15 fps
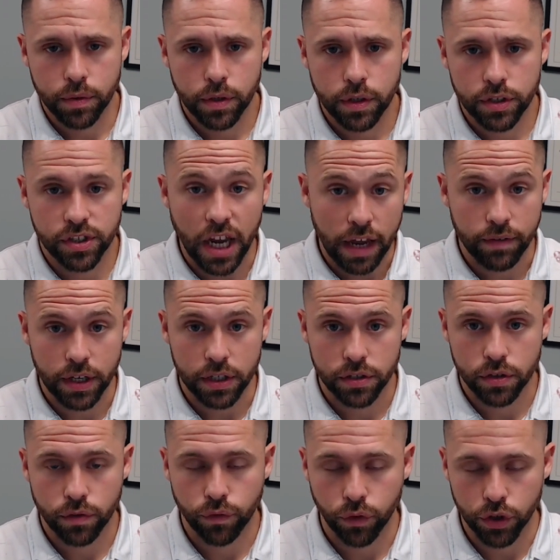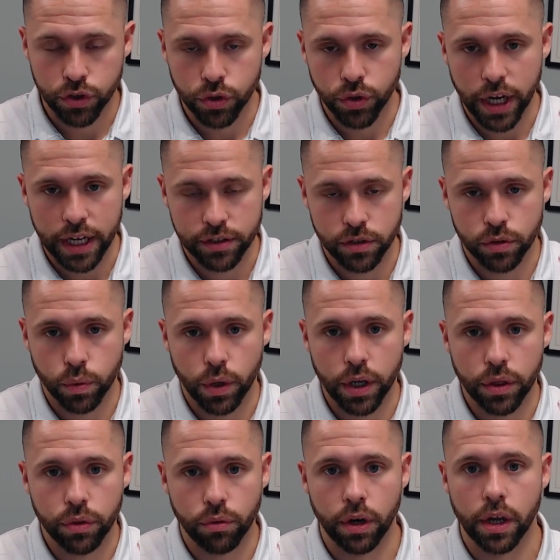savings for
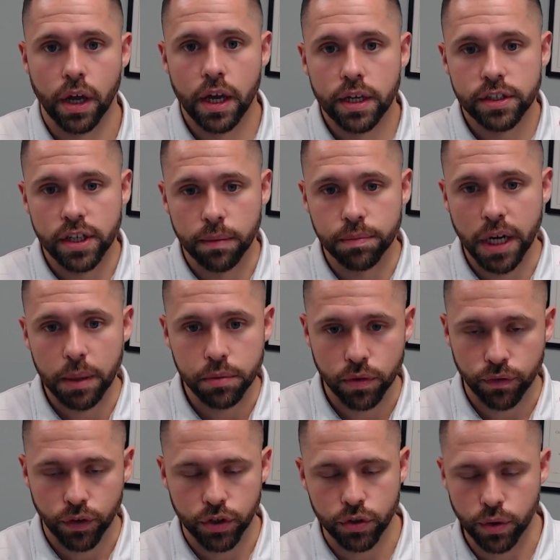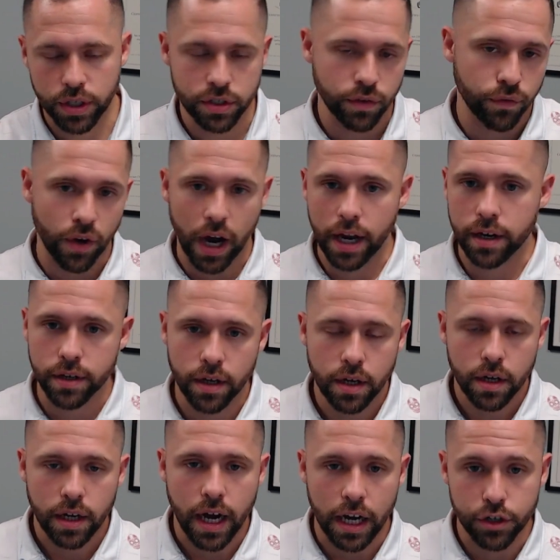2023, sometimes referred to as defined
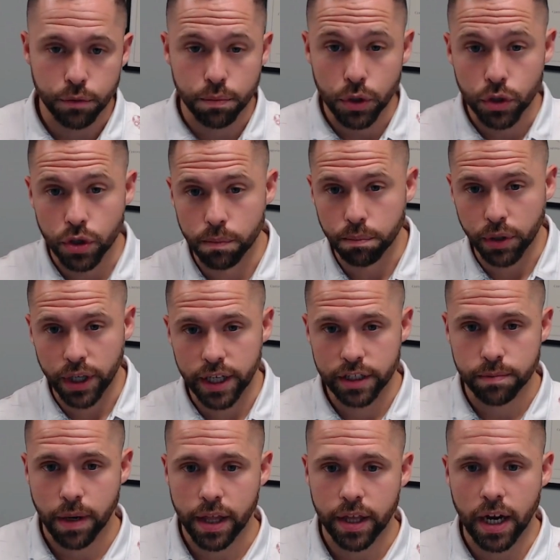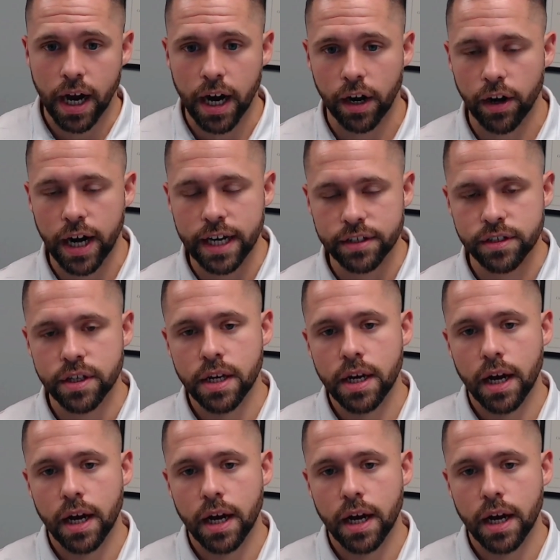contribution plans by the IRS,